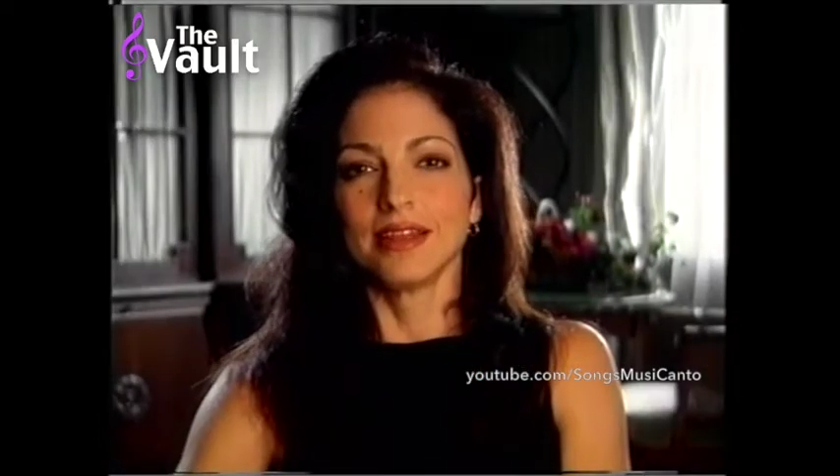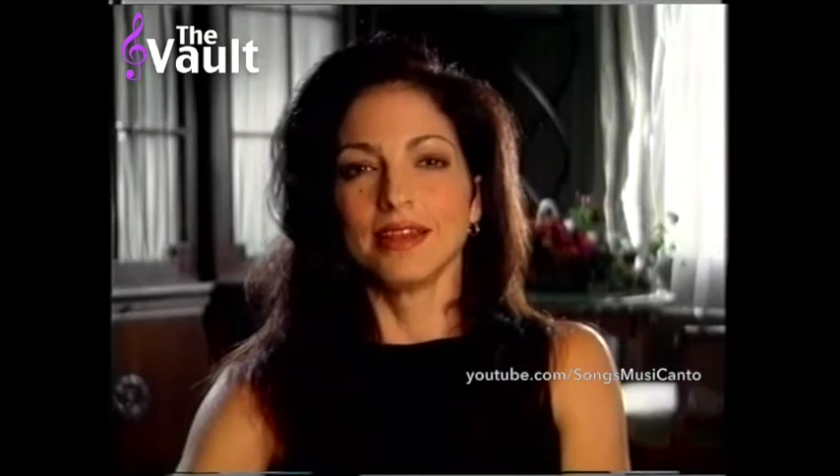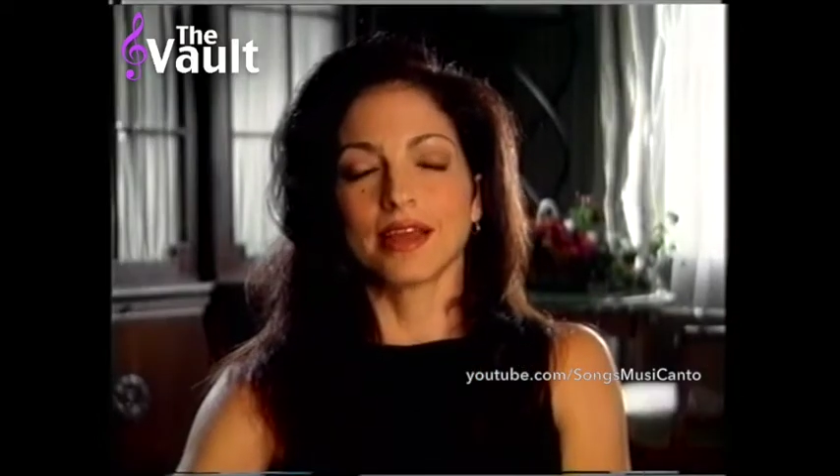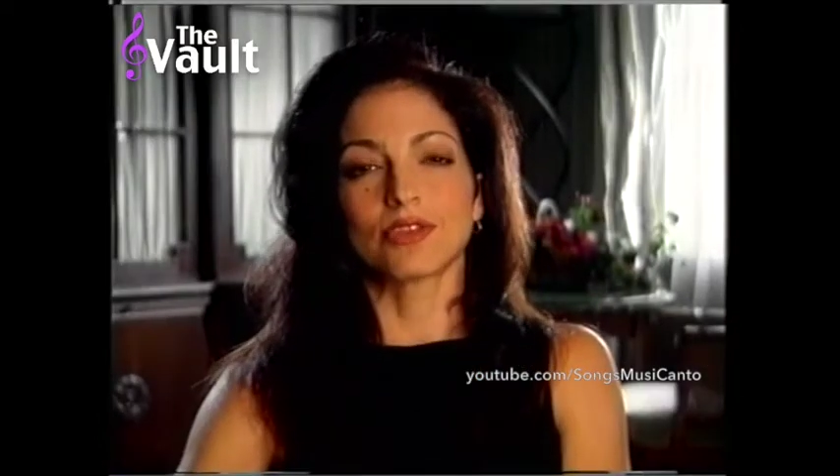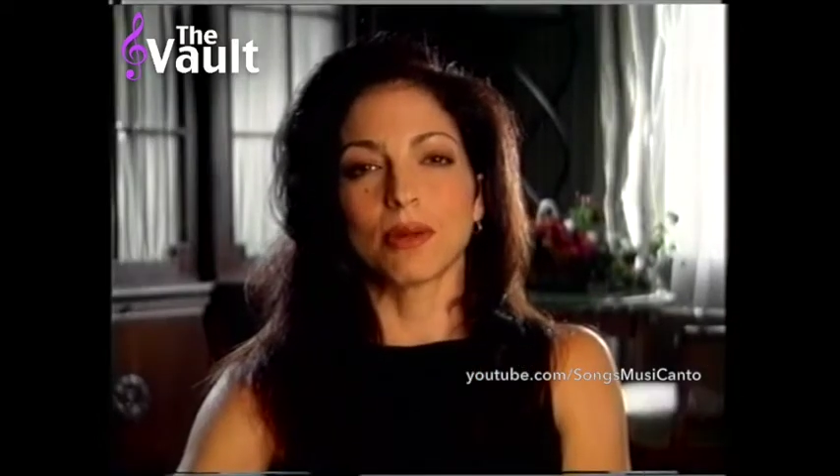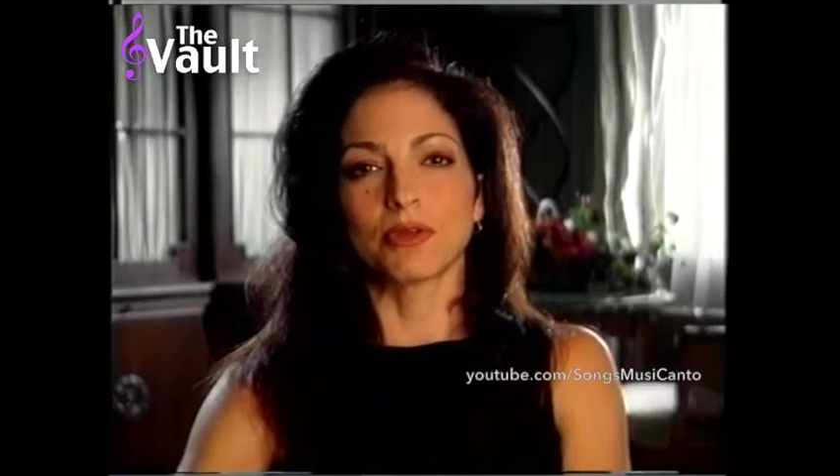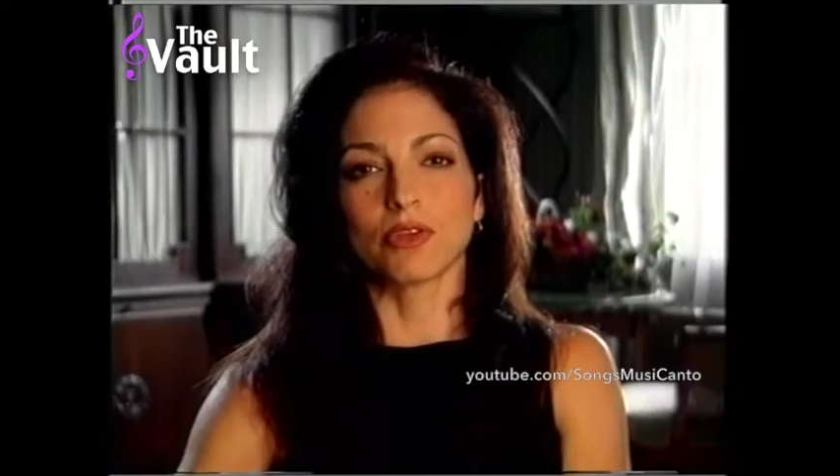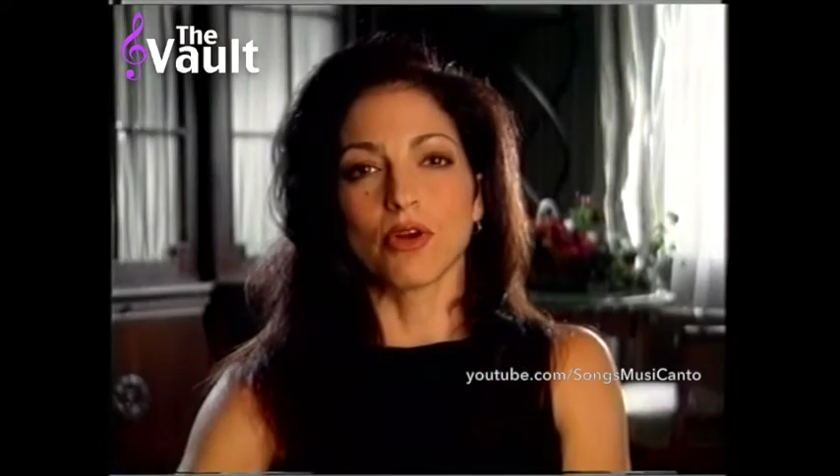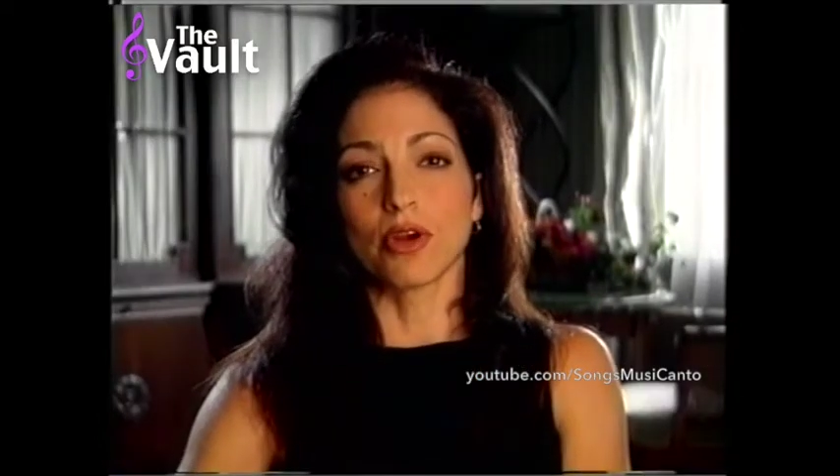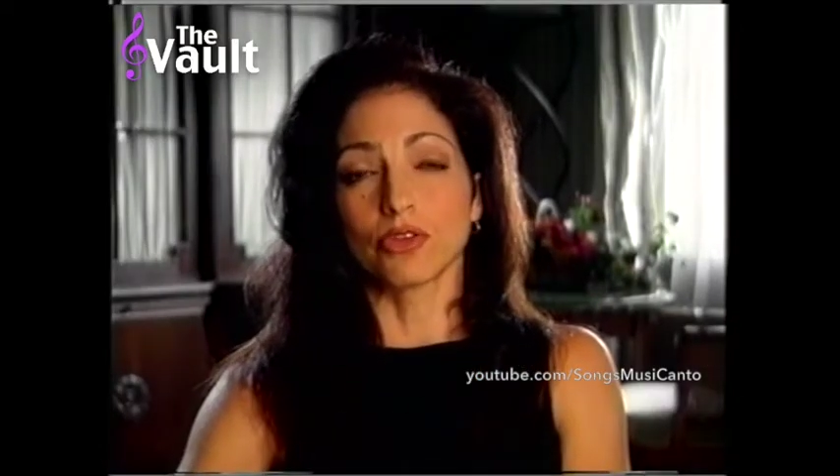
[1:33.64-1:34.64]
Next up is
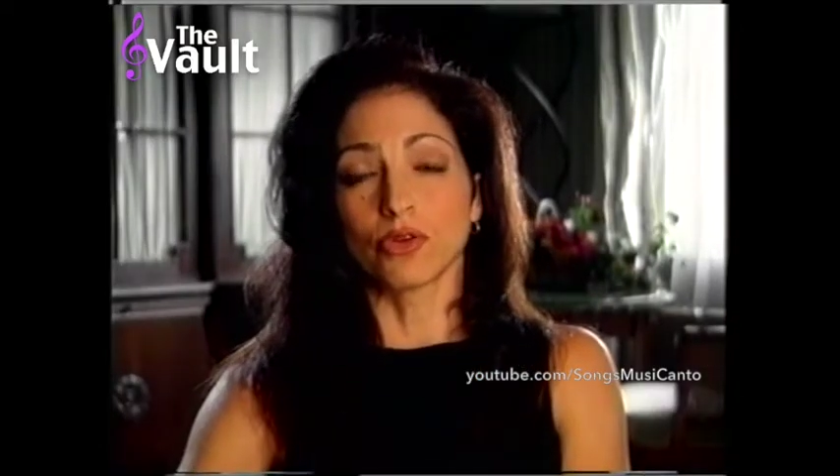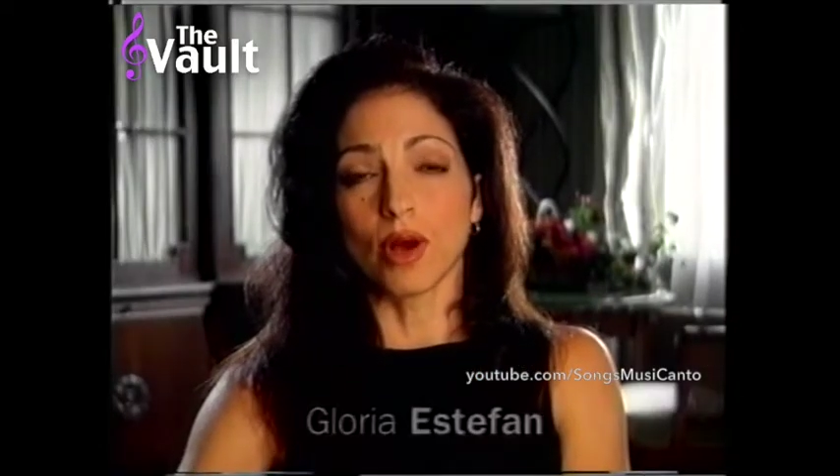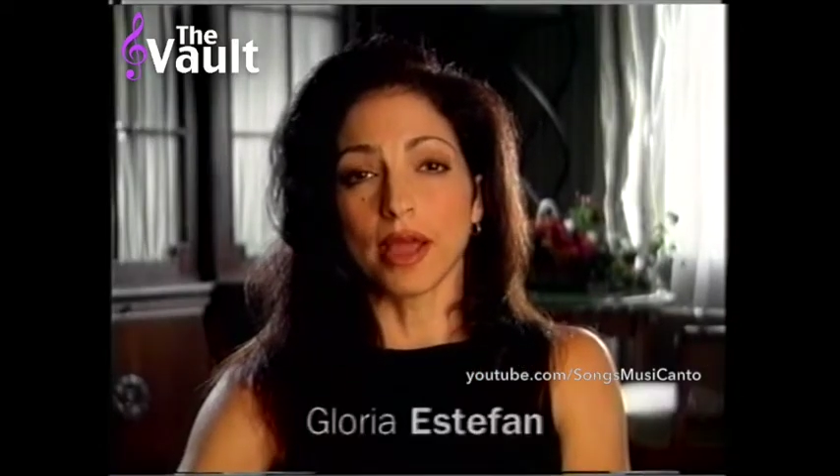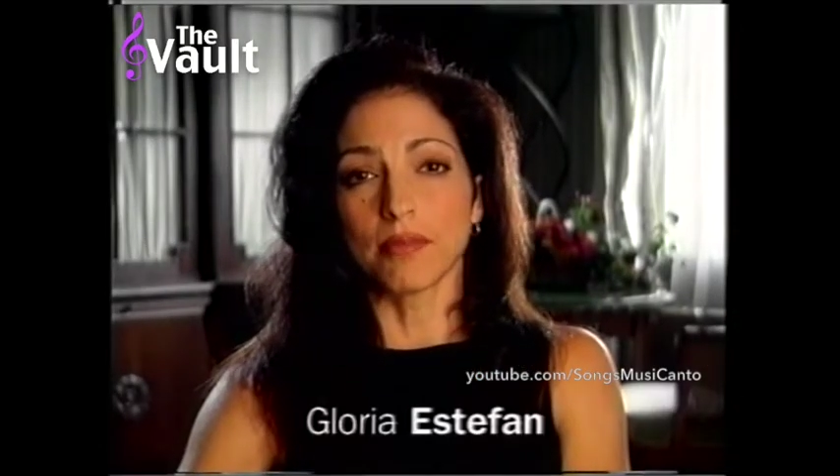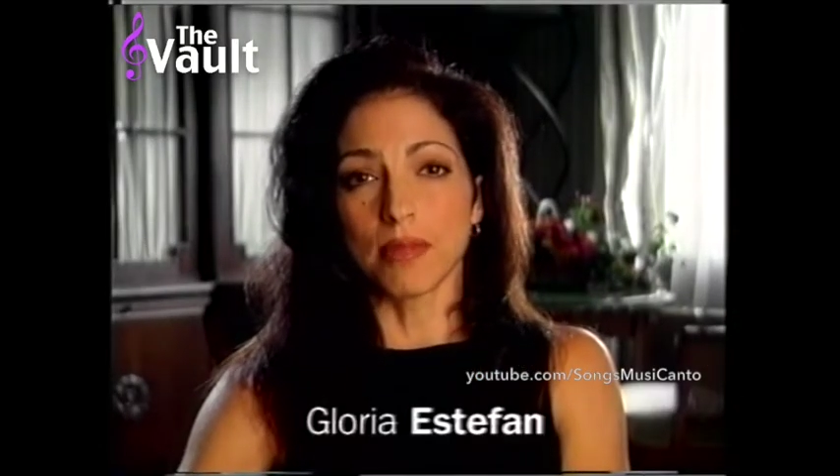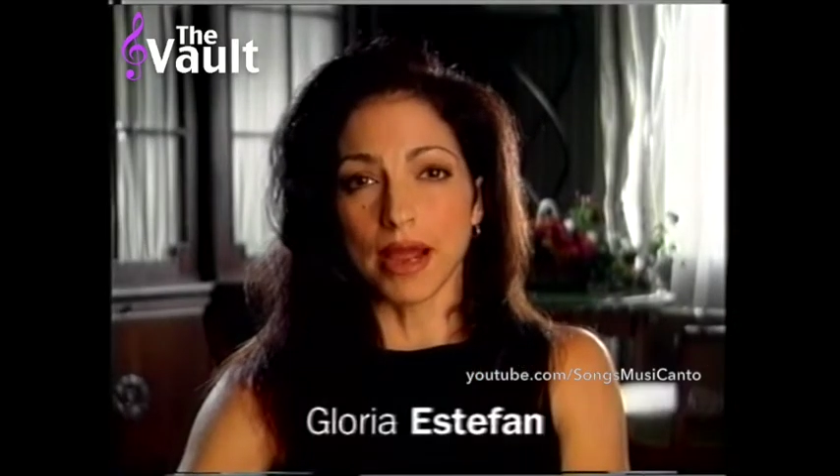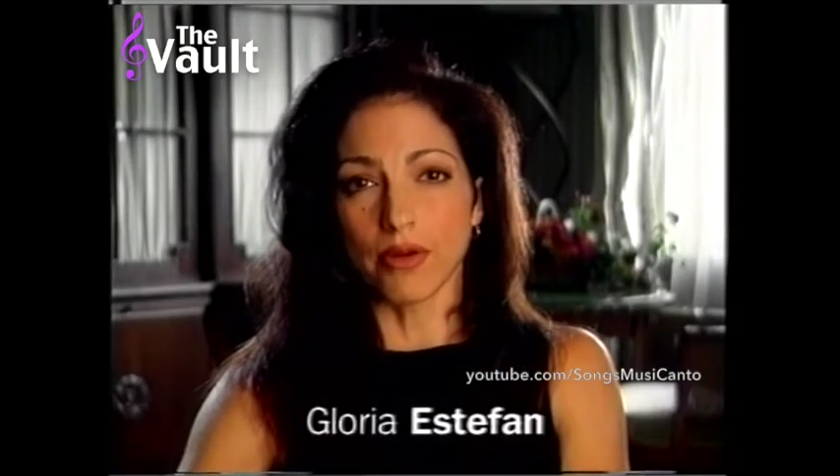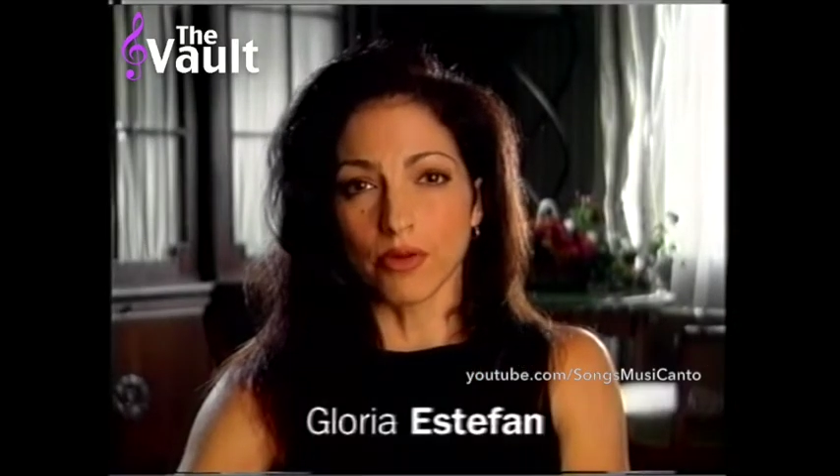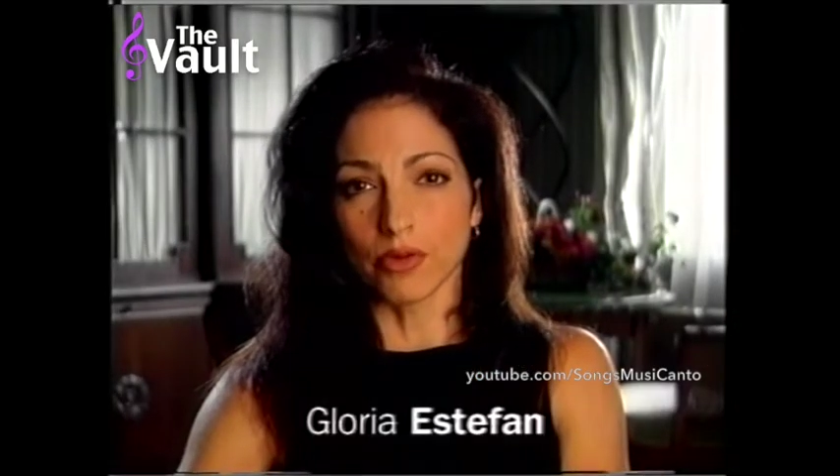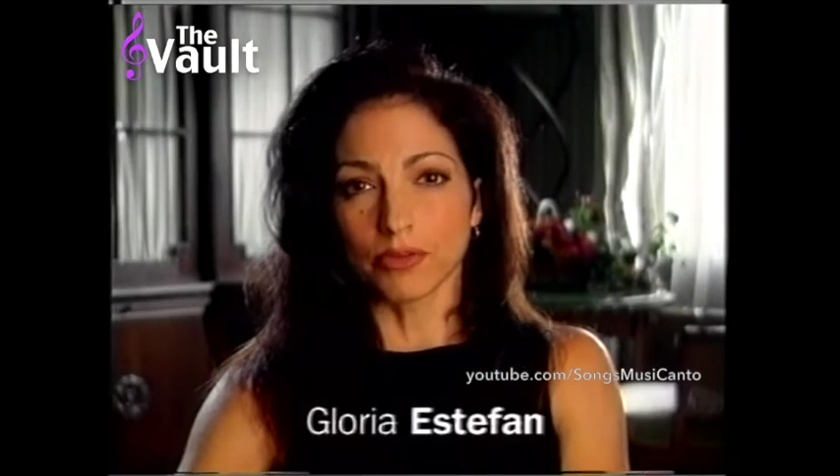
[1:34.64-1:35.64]
an artist who I admire
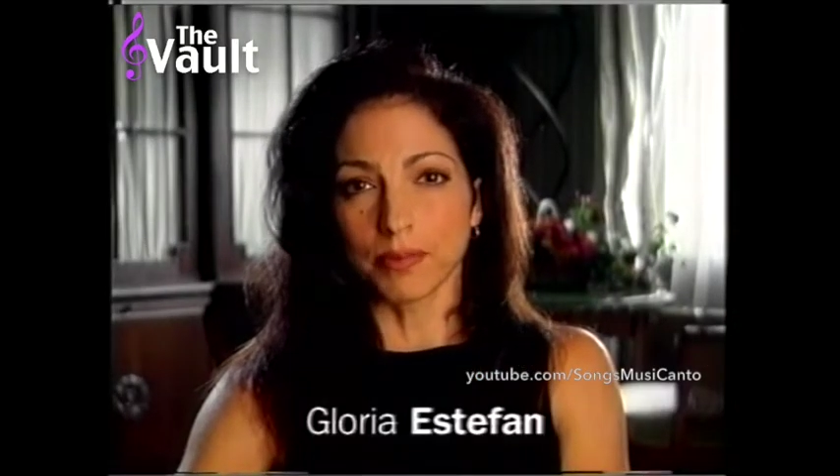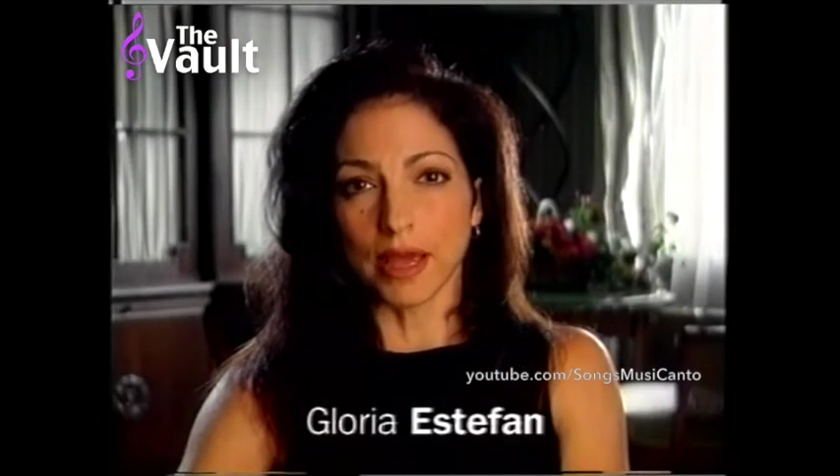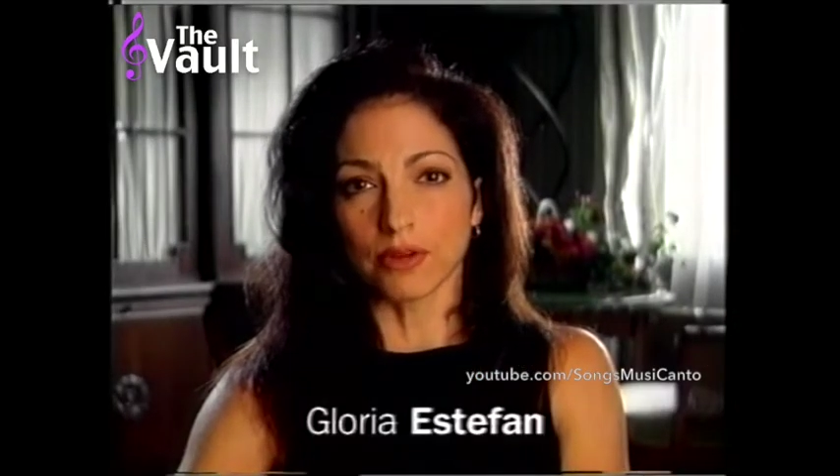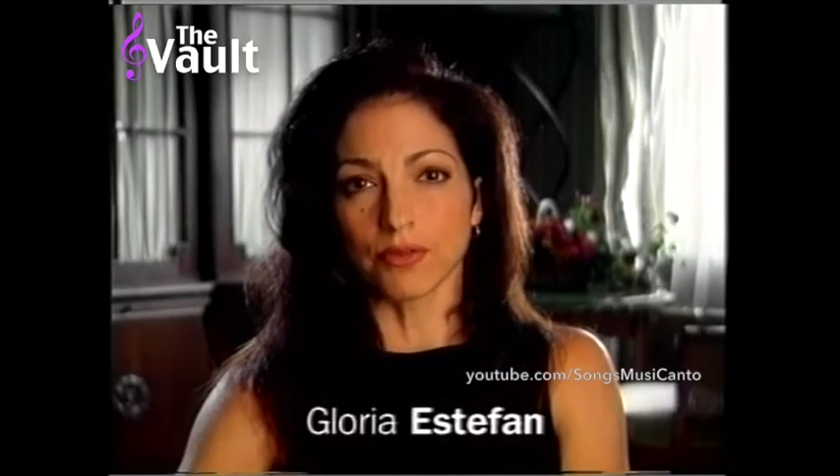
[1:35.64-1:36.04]
and respect